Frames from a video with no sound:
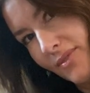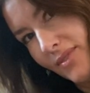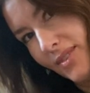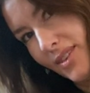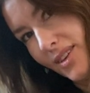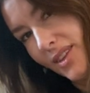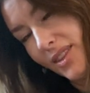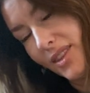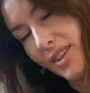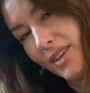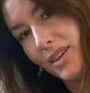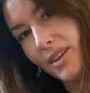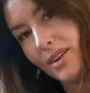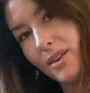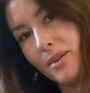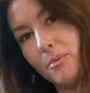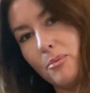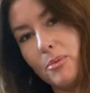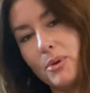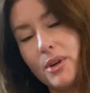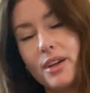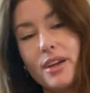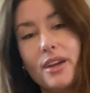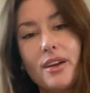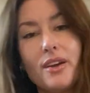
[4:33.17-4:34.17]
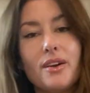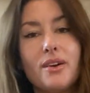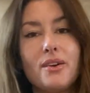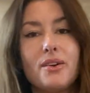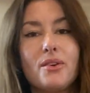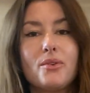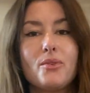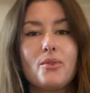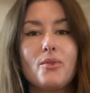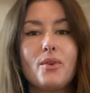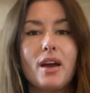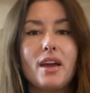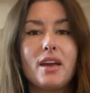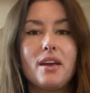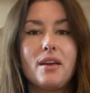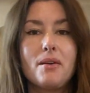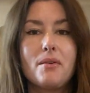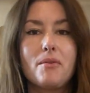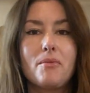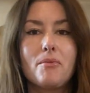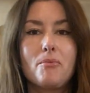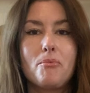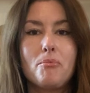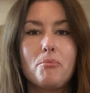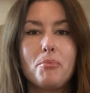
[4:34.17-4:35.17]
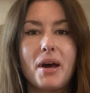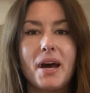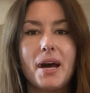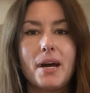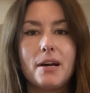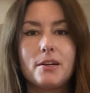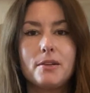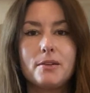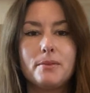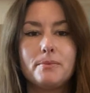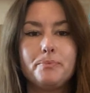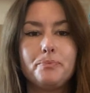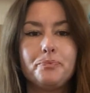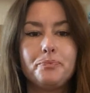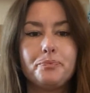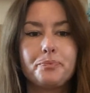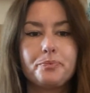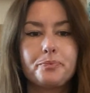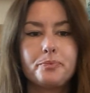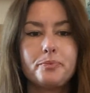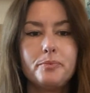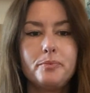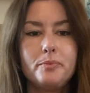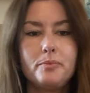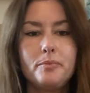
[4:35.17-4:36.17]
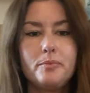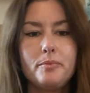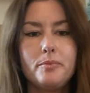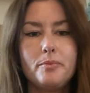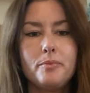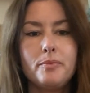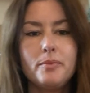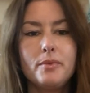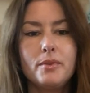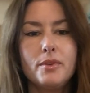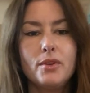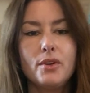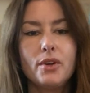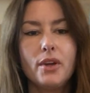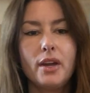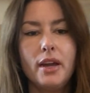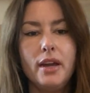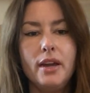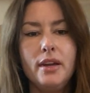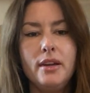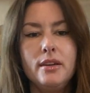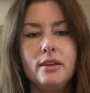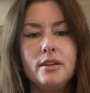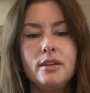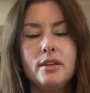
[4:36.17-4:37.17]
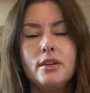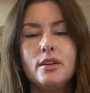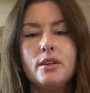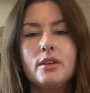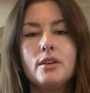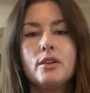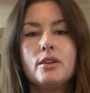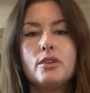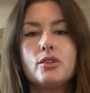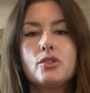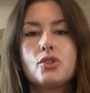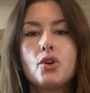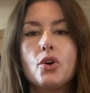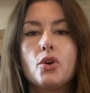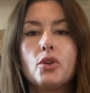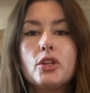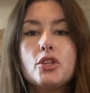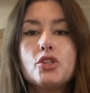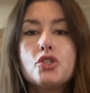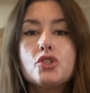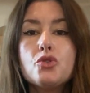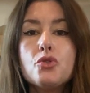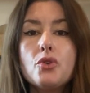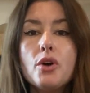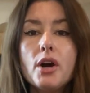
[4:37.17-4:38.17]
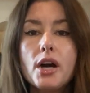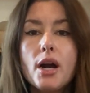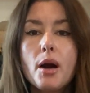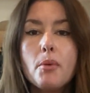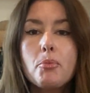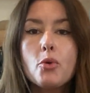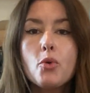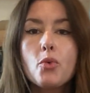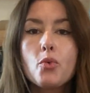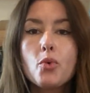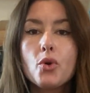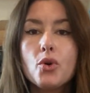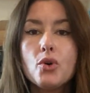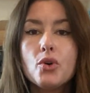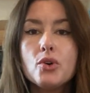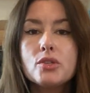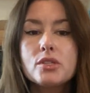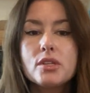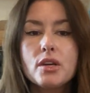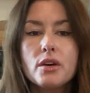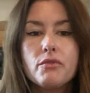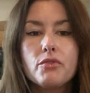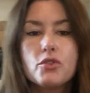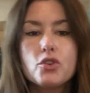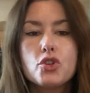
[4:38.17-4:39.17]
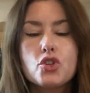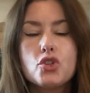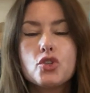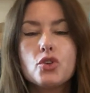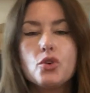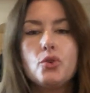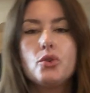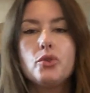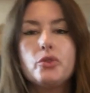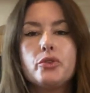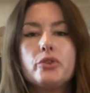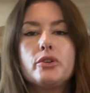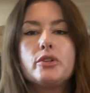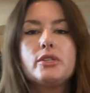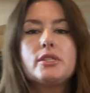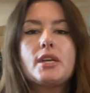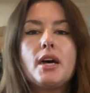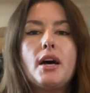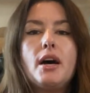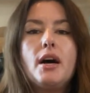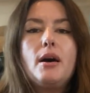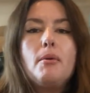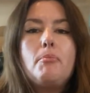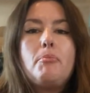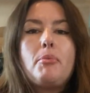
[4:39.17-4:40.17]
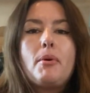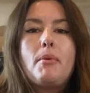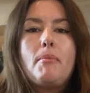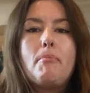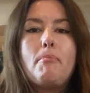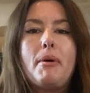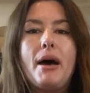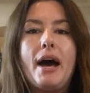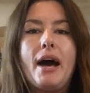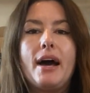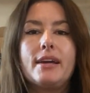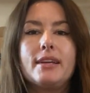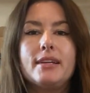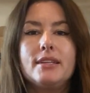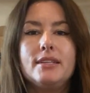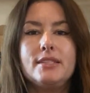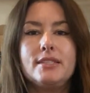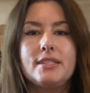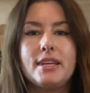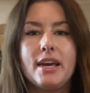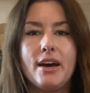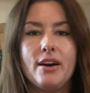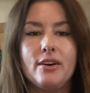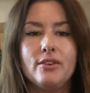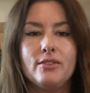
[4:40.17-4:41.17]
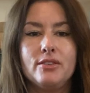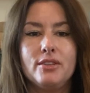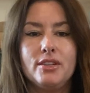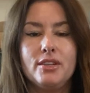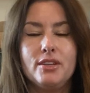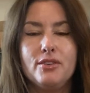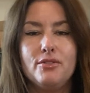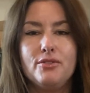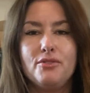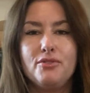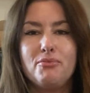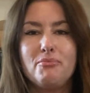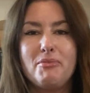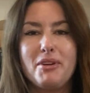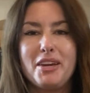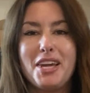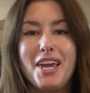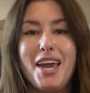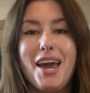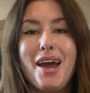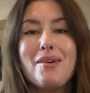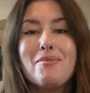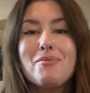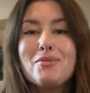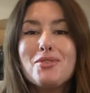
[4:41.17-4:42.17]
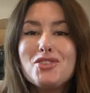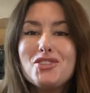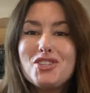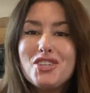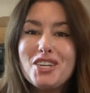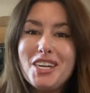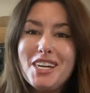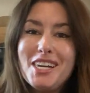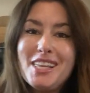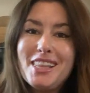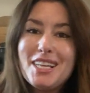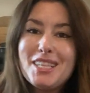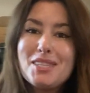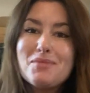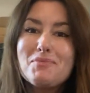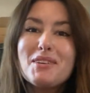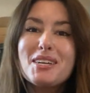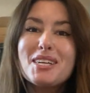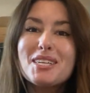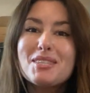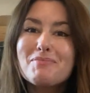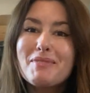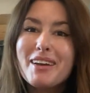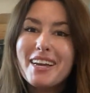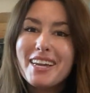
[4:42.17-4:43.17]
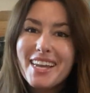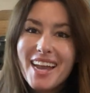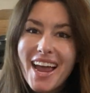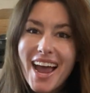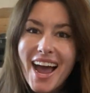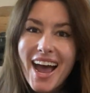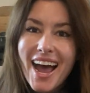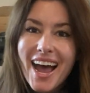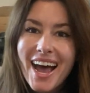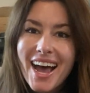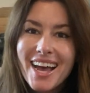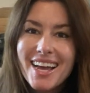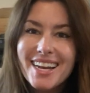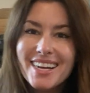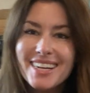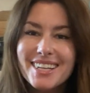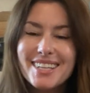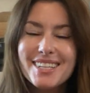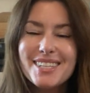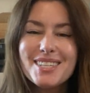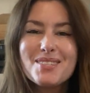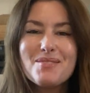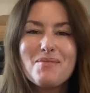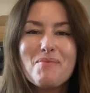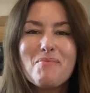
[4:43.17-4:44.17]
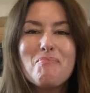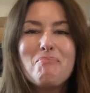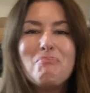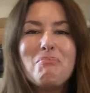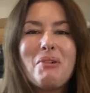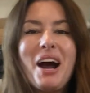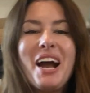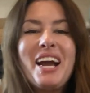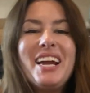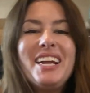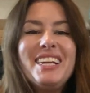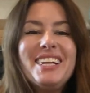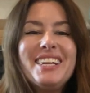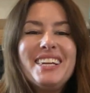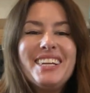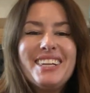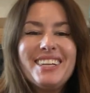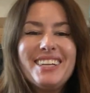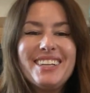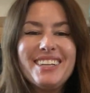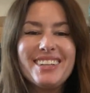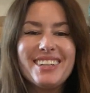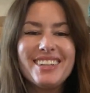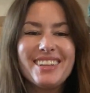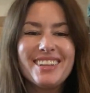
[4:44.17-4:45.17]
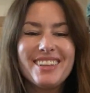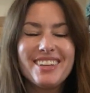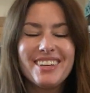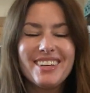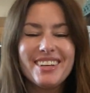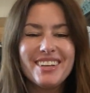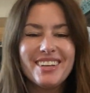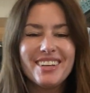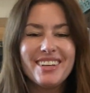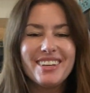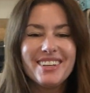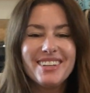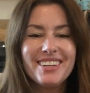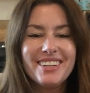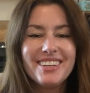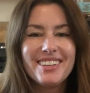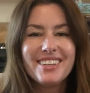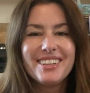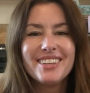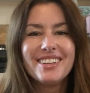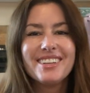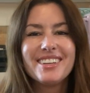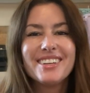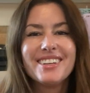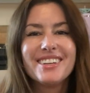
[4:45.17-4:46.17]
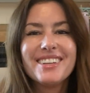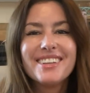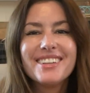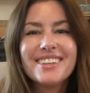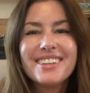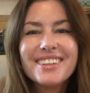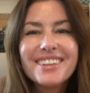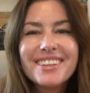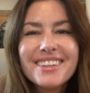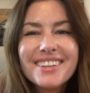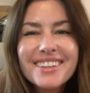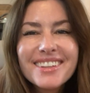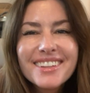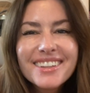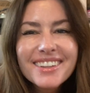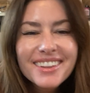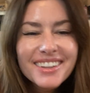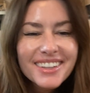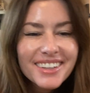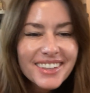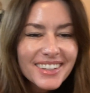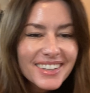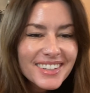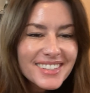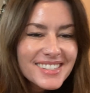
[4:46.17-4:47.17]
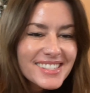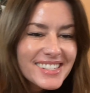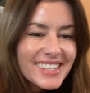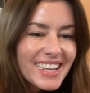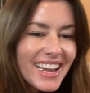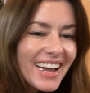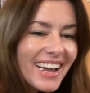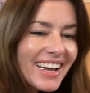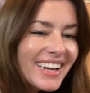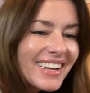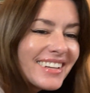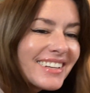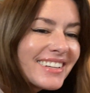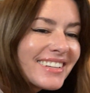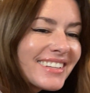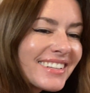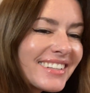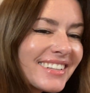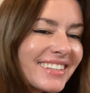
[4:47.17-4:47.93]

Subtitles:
And then bring it right back. Okay? So let's do a couple rolls of the shoulders up, back, and down. If my camera's shaking, that's because my cat is biting the stand.